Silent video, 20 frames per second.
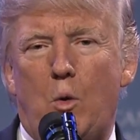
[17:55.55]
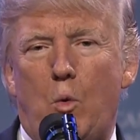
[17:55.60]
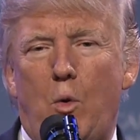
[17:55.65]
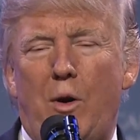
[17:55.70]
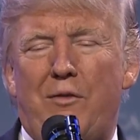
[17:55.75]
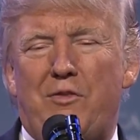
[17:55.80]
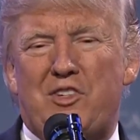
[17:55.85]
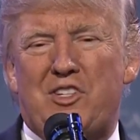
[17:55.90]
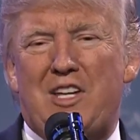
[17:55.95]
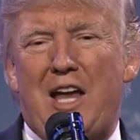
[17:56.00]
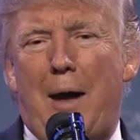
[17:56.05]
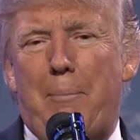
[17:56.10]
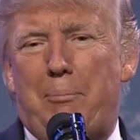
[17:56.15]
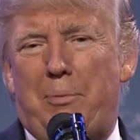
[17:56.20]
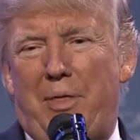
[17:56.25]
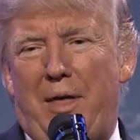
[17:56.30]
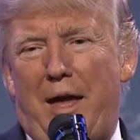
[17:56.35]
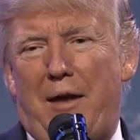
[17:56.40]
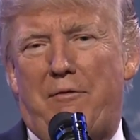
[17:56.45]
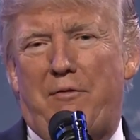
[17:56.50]
We've
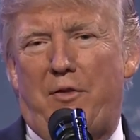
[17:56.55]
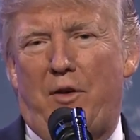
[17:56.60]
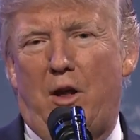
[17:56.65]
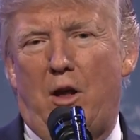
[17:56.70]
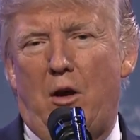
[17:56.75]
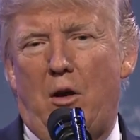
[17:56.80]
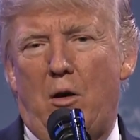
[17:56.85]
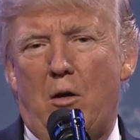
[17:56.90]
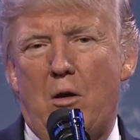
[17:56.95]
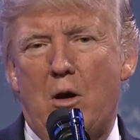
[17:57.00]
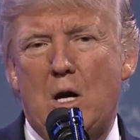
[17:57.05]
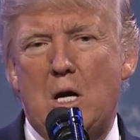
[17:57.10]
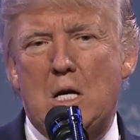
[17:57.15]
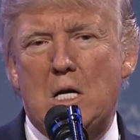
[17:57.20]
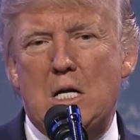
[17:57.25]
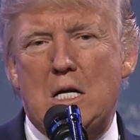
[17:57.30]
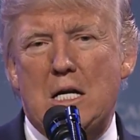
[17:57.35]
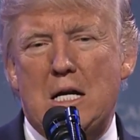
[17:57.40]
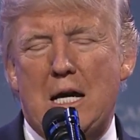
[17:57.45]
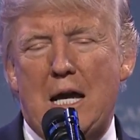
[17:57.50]
stopped that flow,
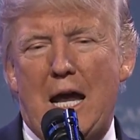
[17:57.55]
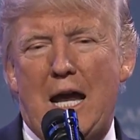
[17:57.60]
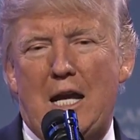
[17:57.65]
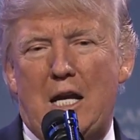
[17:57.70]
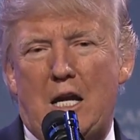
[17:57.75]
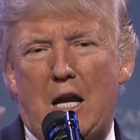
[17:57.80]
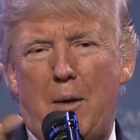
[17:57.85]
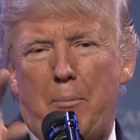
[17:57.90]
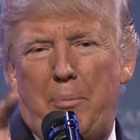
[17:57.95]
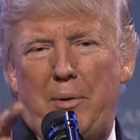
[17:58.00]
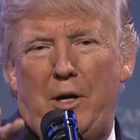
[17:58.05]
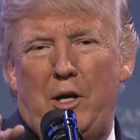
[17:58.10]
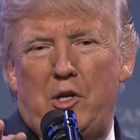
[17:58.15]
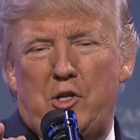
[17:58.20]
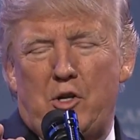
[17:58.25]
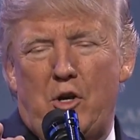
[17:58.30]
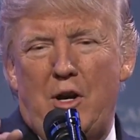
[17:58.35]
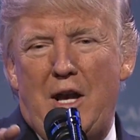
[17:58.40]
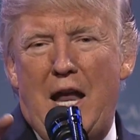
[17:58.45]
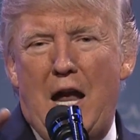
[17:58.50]
and
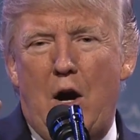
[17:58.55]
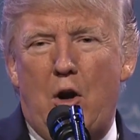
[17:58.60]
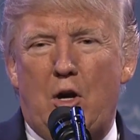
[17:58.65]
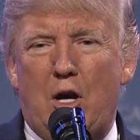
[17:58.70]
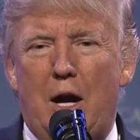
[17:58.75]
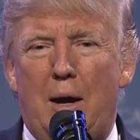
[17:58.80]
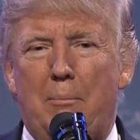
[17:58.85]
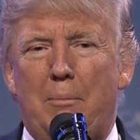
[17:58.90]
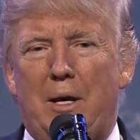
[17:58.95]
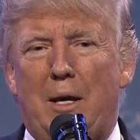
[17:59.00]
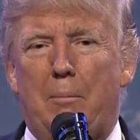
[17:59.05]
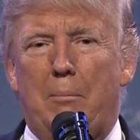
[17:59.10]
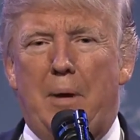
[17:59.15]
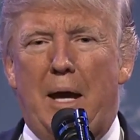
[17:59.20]
companies are now coming